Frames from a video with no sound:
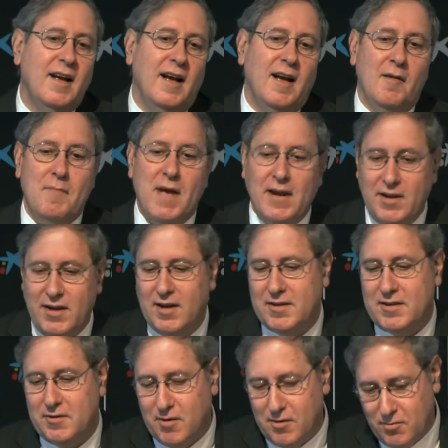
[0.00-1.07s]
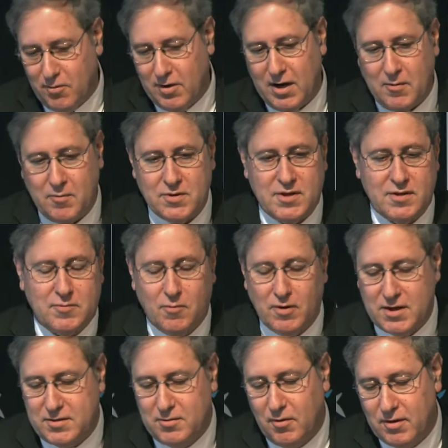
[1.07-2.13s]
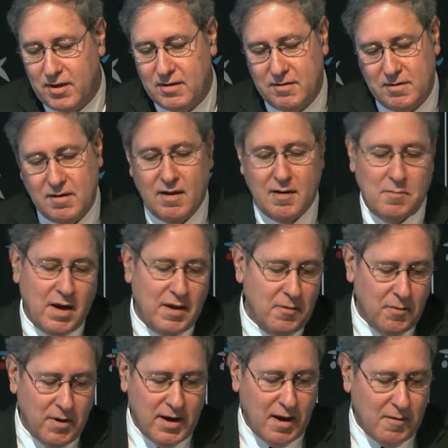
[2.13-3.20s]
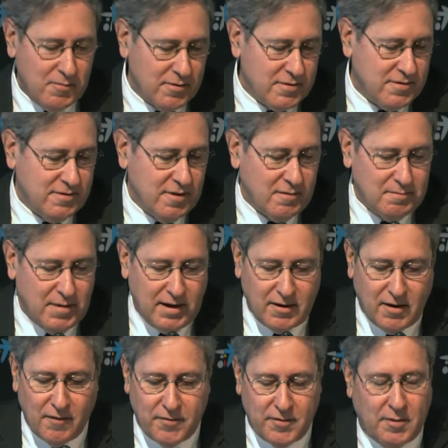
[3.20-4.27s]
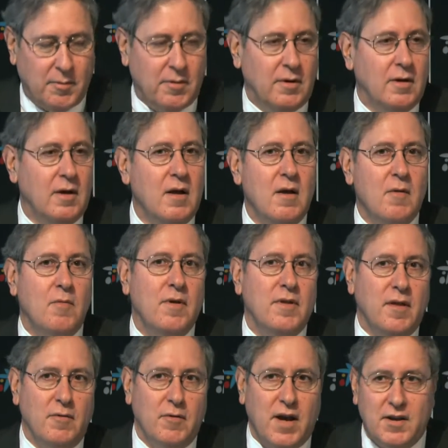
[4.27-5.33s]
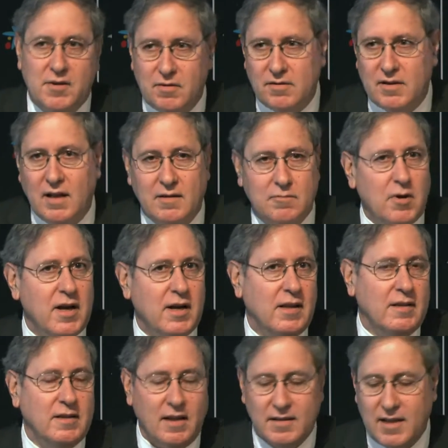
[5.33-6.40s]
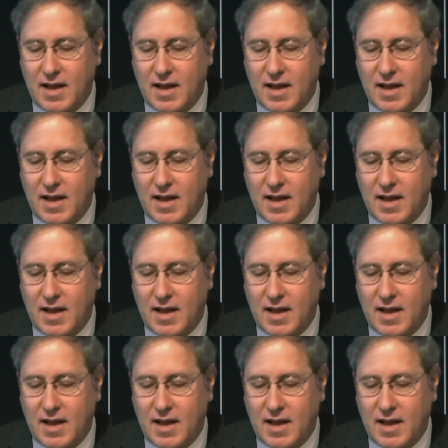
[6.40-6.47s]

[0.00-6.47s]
uh, many years ago when I was a school student. Uh, by the way, I was not very comfortable with the education that we had at that